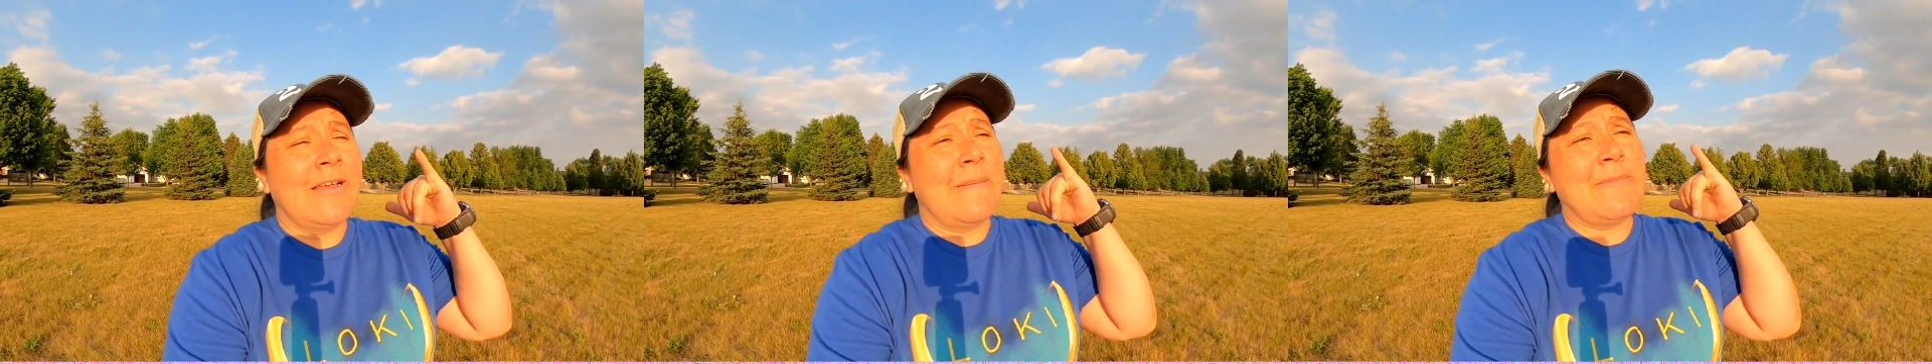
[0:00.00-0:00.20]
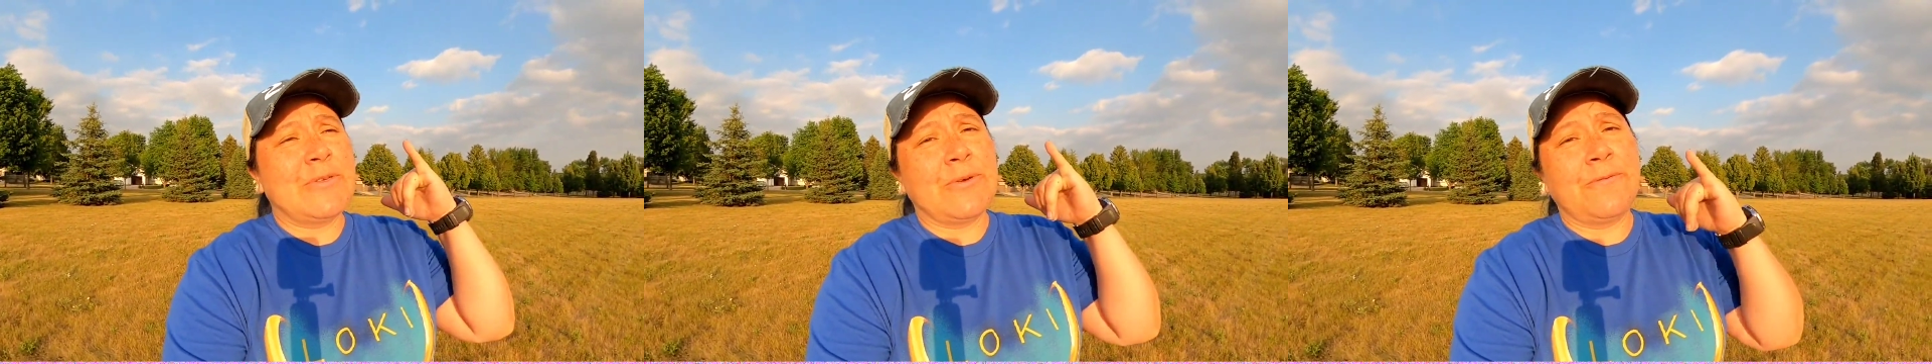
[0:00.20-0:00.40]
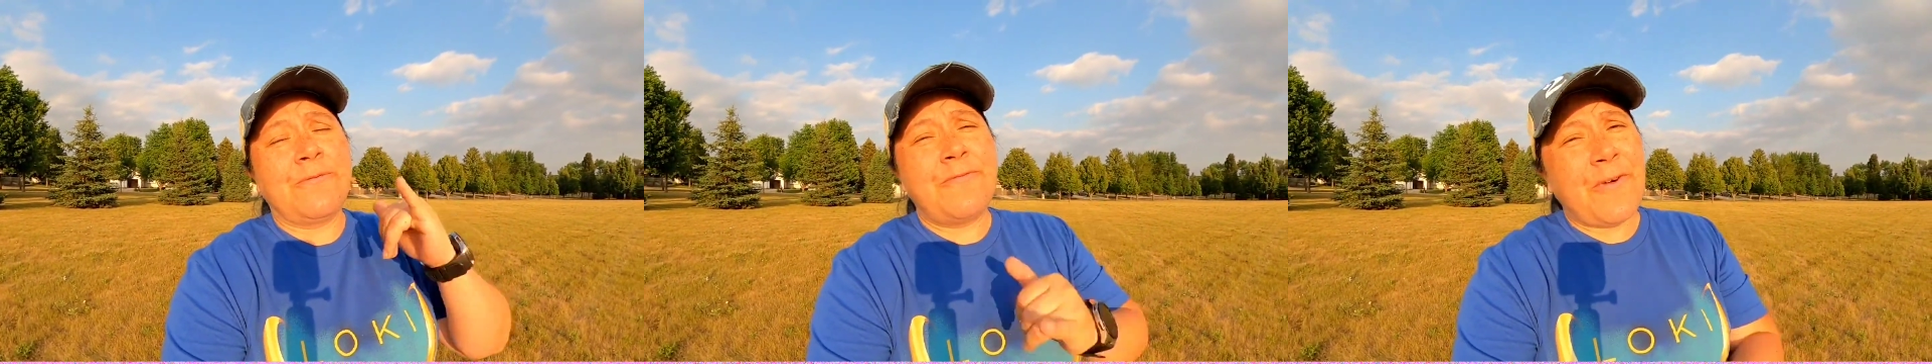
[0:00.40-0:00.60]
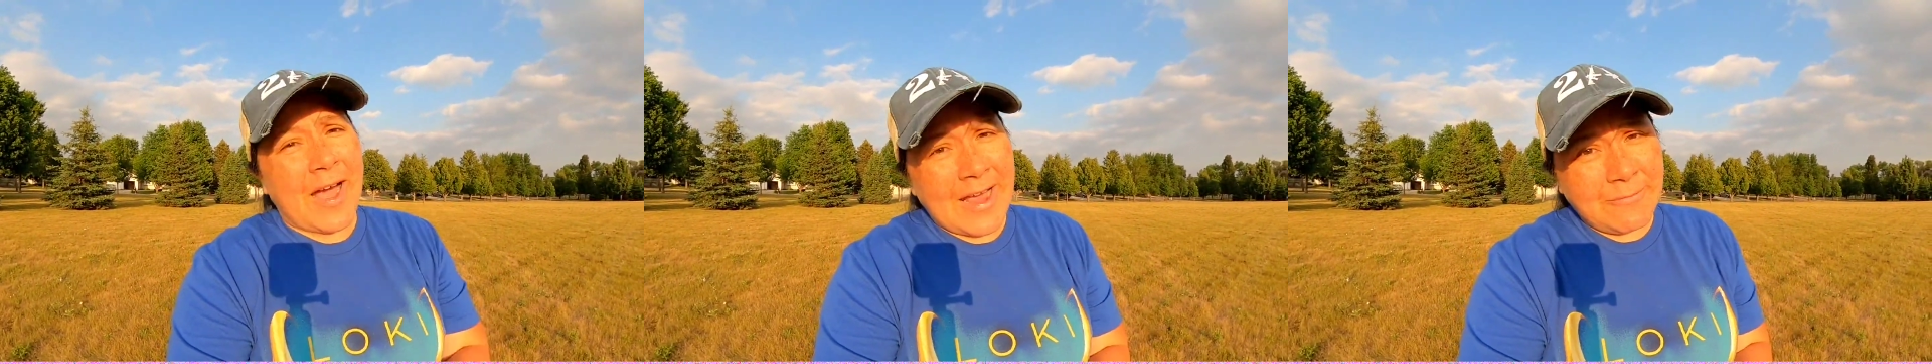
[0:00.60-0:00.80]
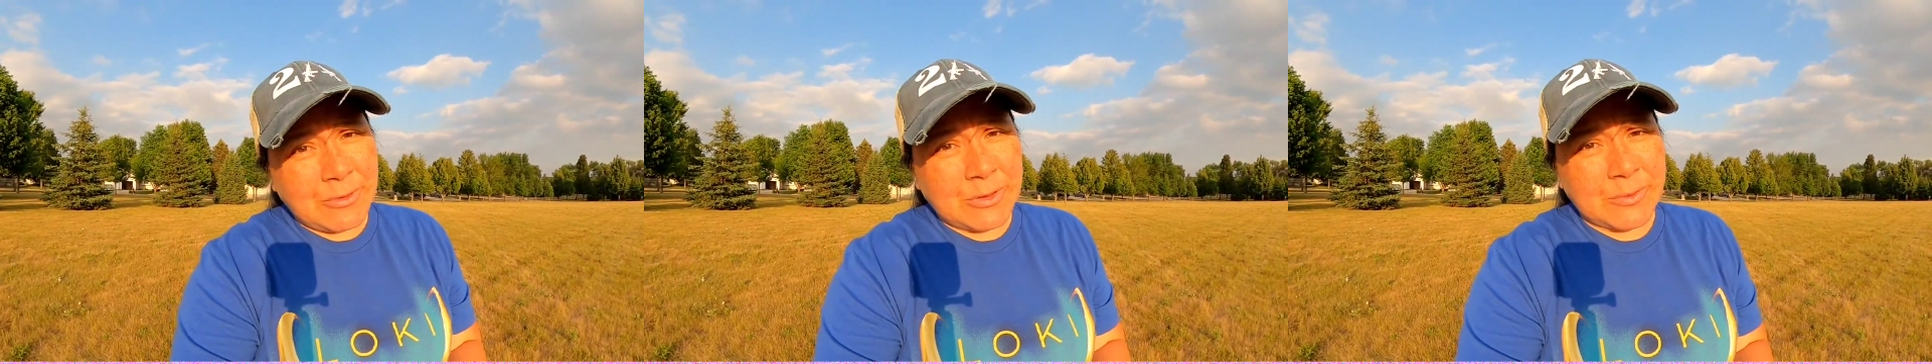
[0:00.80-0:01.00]
Episode
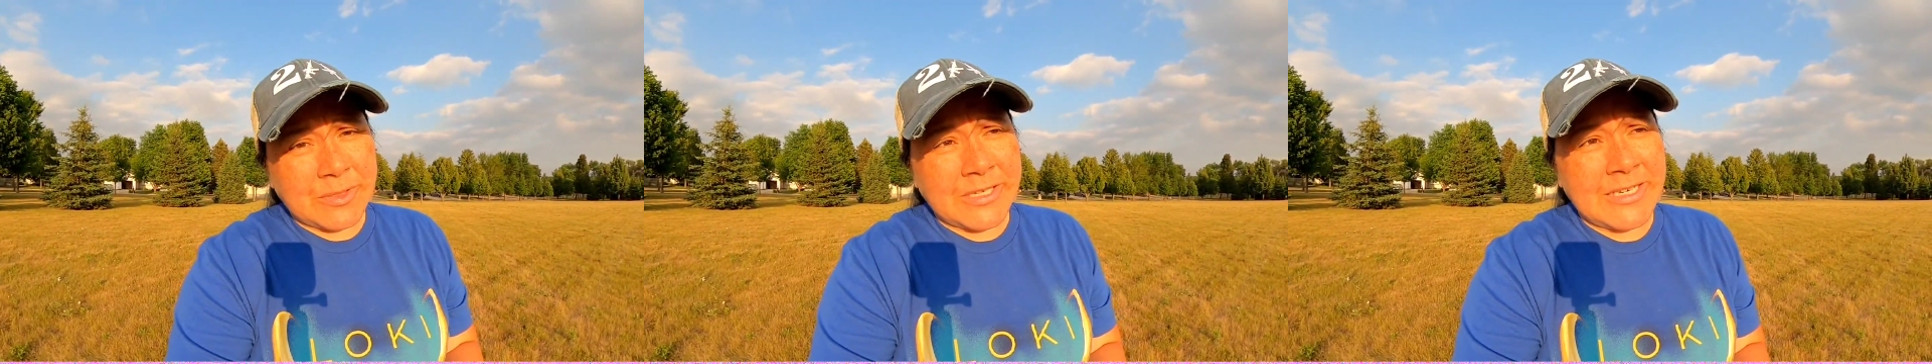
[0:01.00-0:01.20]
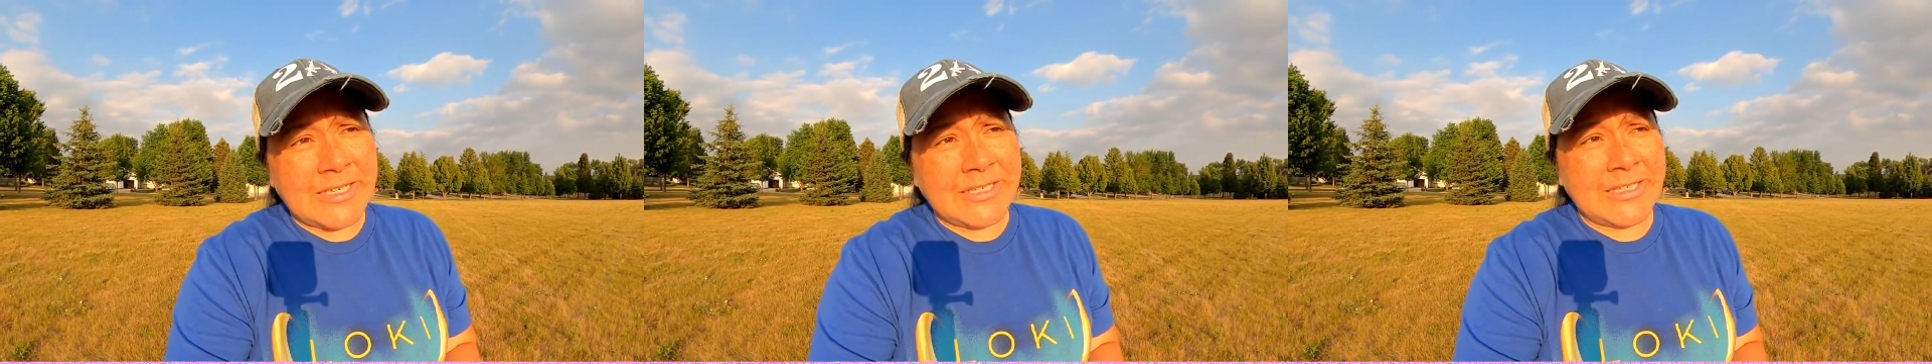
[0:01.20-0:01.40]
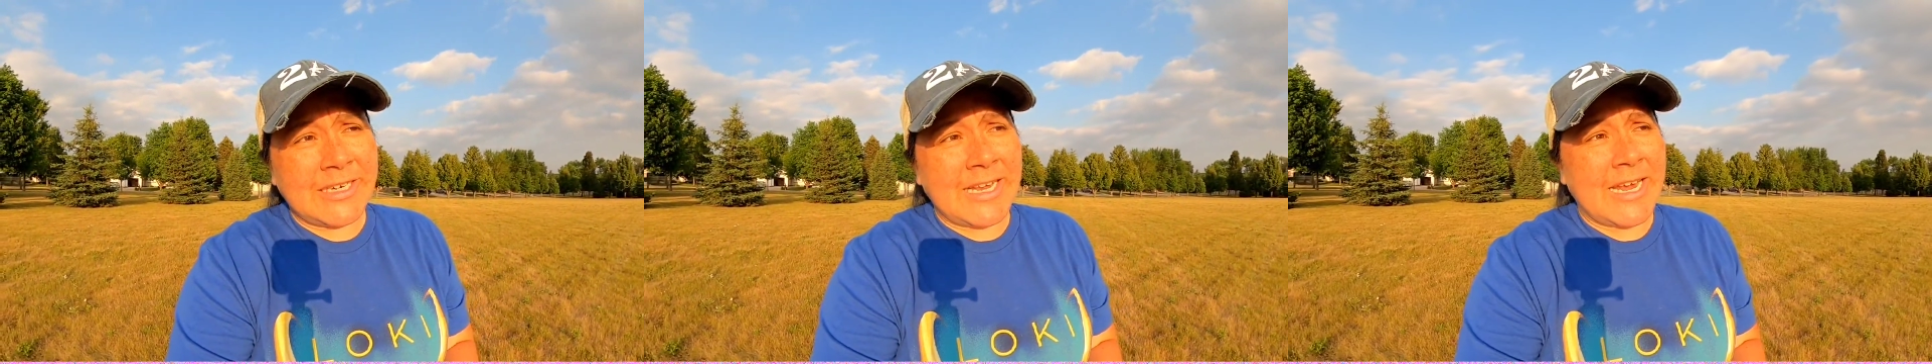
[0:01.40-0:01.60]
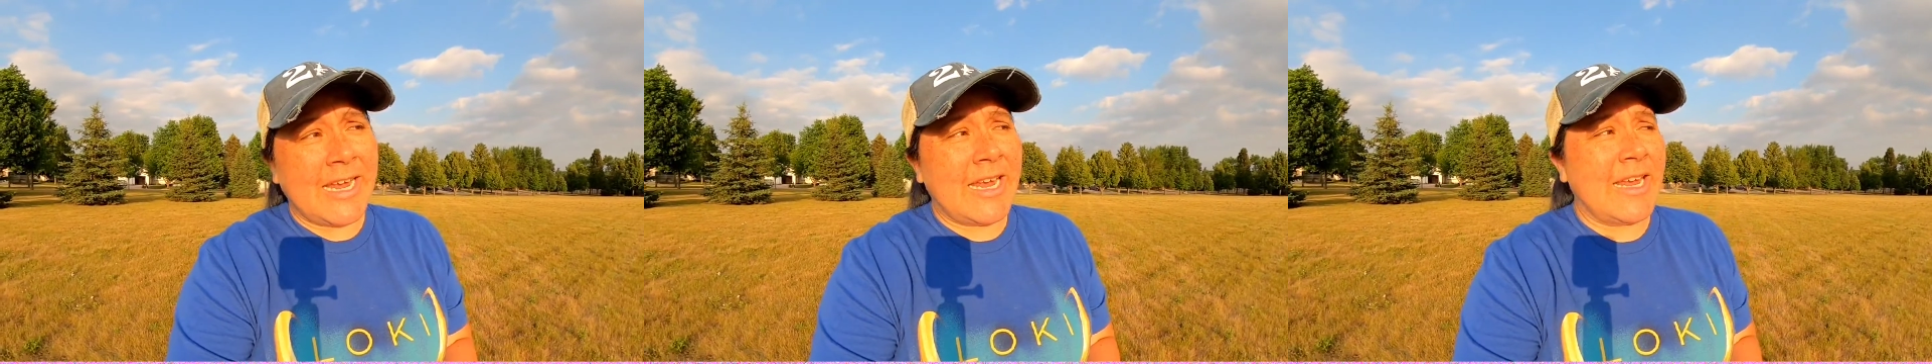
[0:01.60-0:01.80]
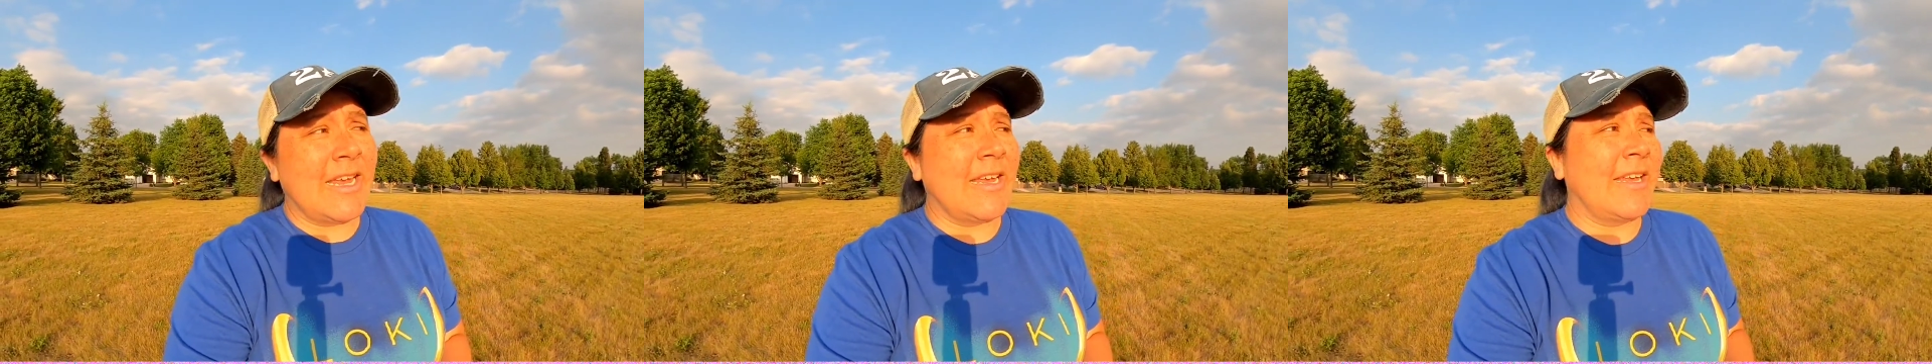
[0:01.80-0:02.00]
5 was released
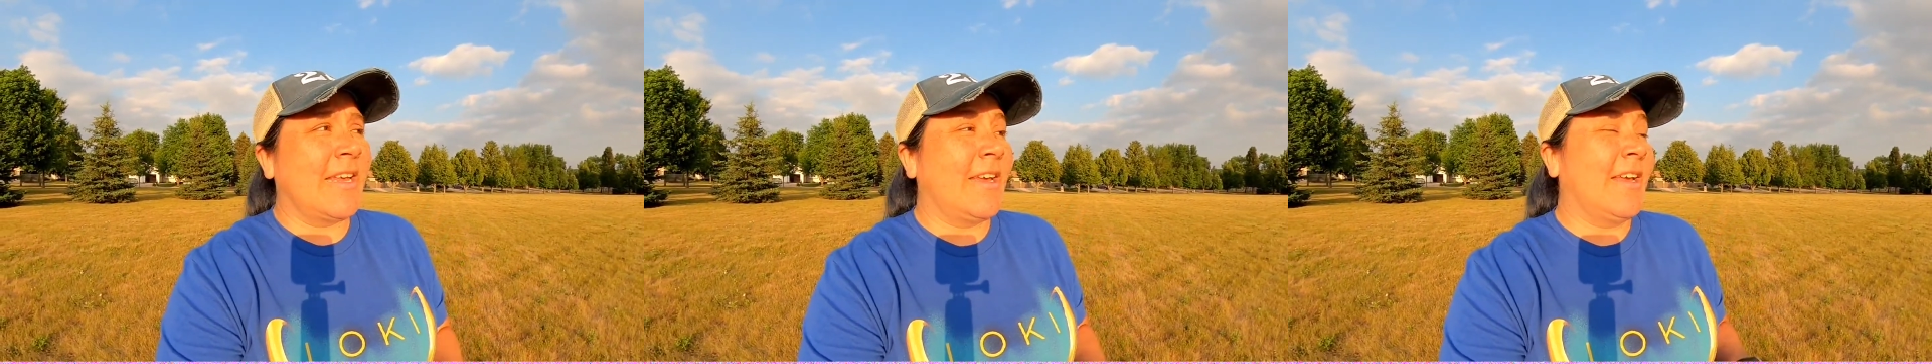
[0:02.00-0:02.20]
today.